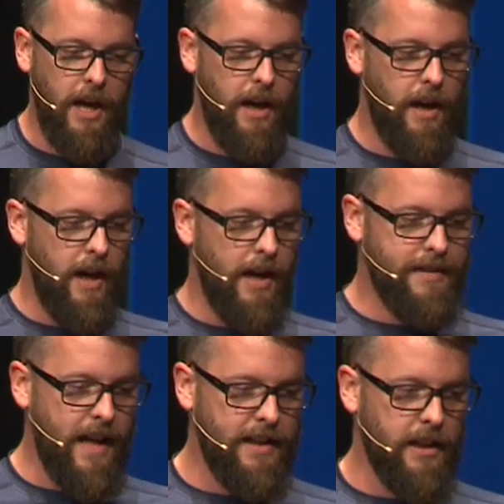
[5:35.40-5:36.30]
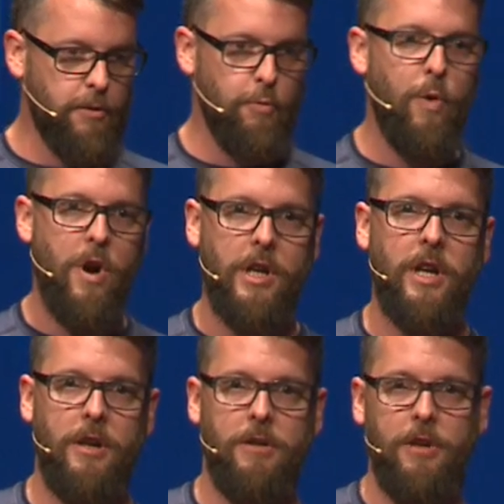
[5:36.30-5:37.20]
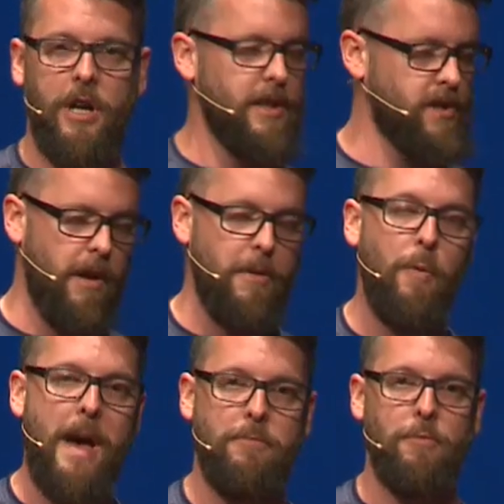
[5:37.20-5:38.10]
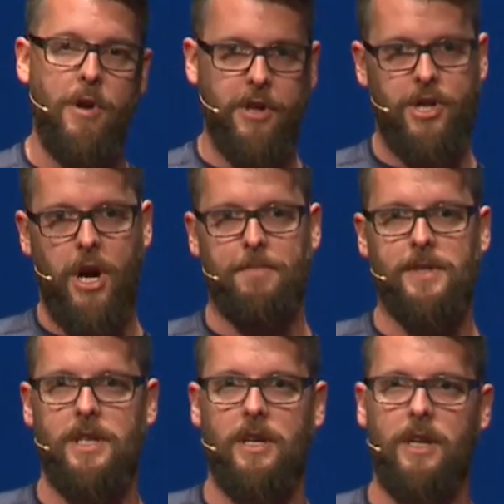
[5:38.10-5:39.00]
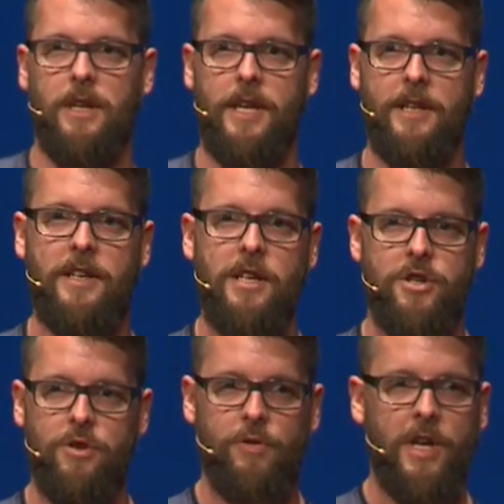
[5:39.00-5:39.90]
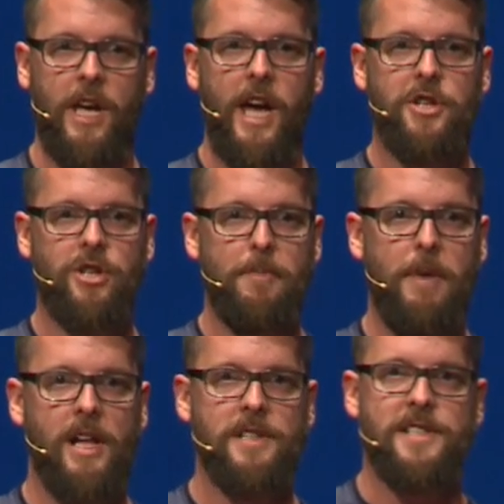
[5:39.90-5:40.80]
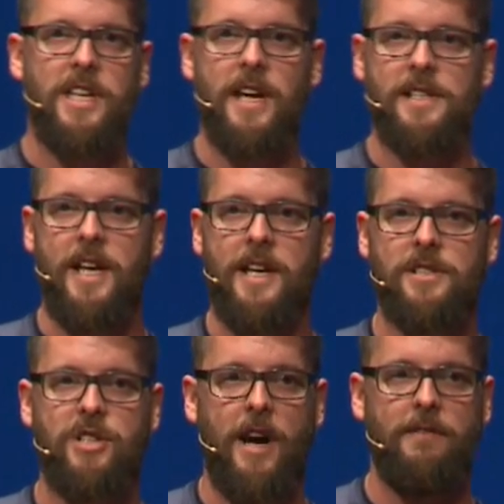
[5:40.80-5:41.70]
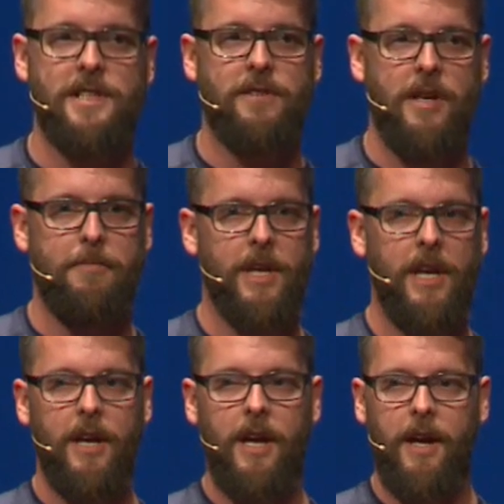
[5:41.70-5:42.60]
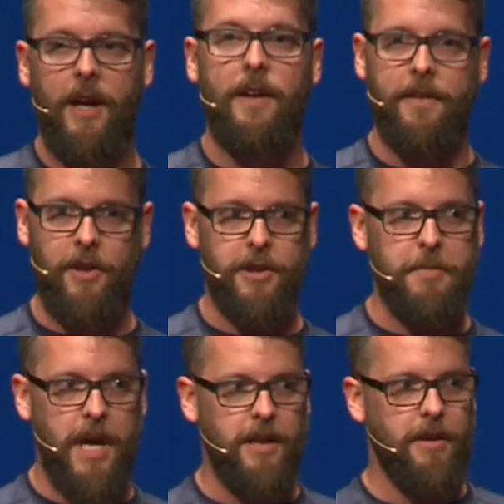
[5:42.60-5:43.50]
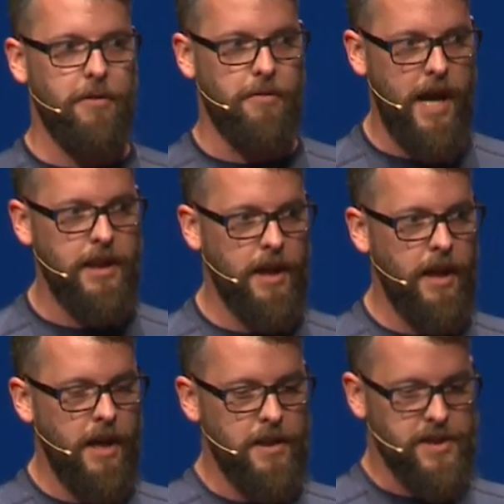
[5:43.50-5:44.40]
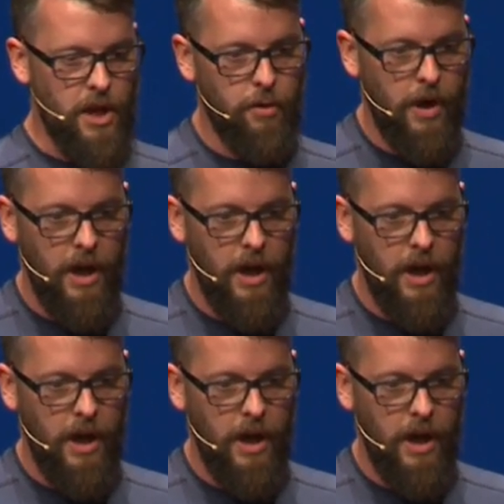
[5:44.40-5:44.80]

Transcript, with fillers: uh, attended work, uh, sorry, web workshops that teach you H T M L, C S S, JavaScript? Not many, right? So